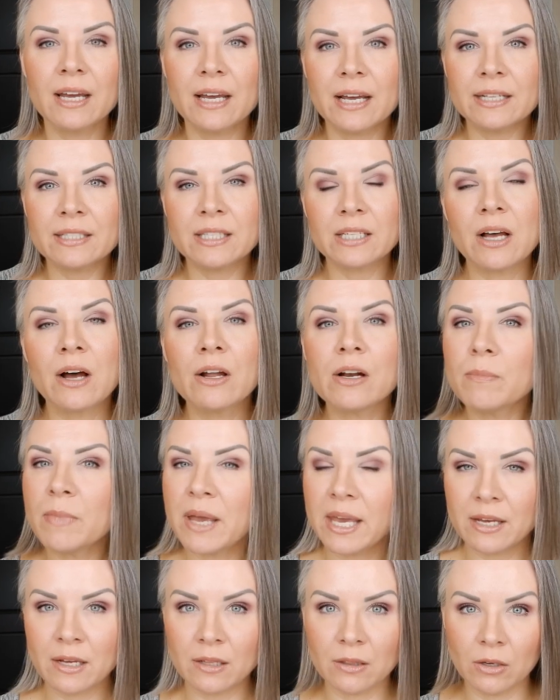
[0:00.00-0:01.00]
it's going to
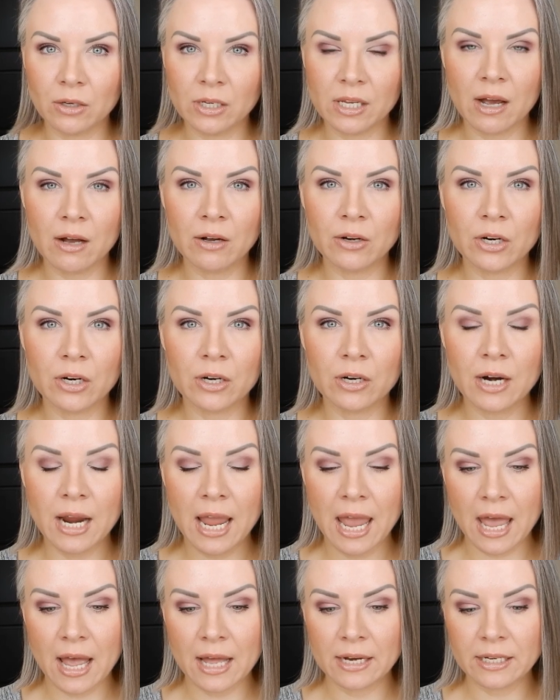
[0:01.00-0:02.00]
make it look younger
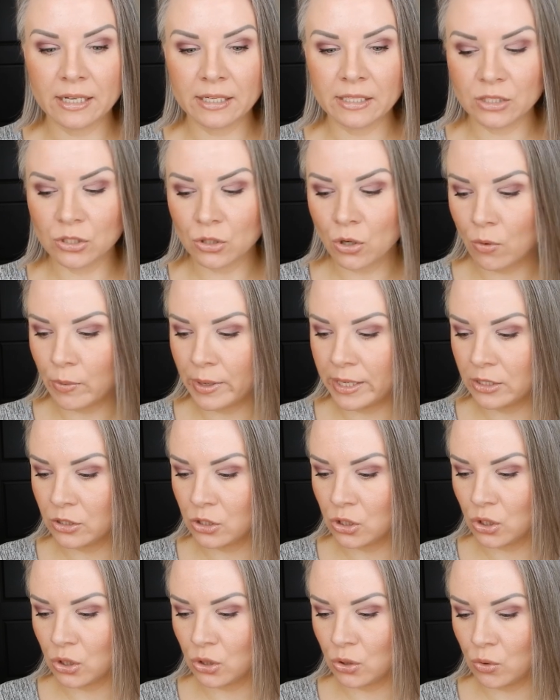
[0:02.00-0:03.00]
and it is going
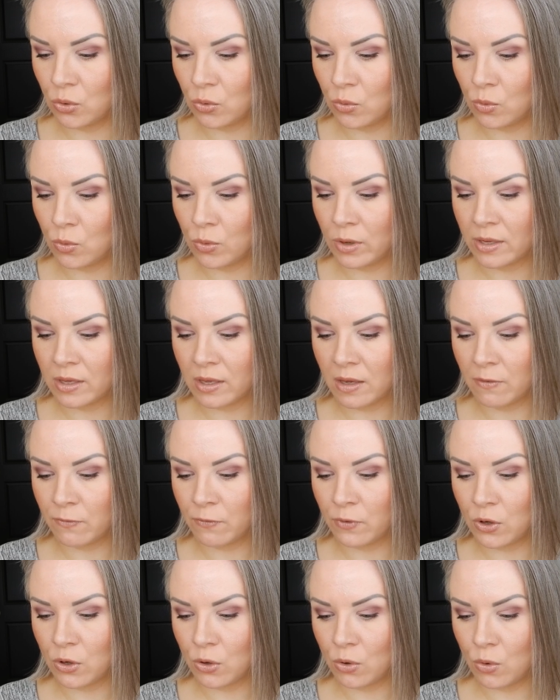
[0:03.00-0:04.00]
to
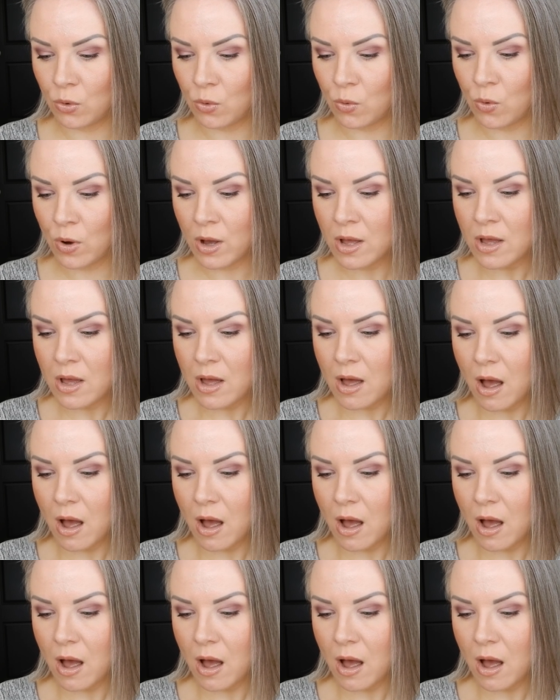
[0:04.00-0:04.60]
give you